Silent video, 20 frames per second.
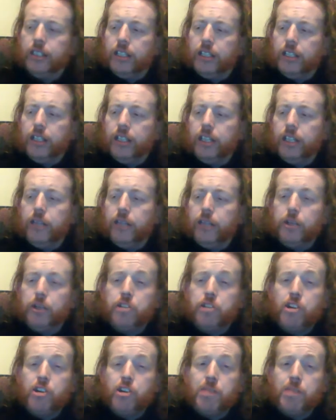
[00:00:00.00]
Uh, will just
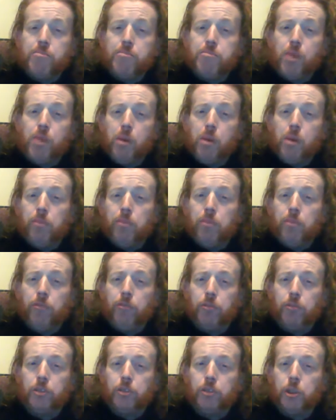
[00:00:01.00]
try Mob from
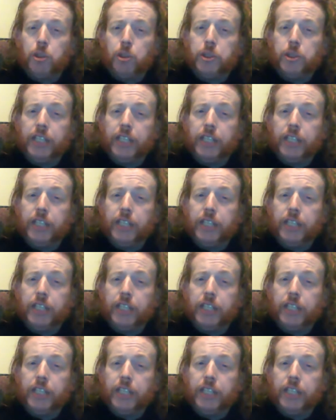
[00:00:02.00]
Struise?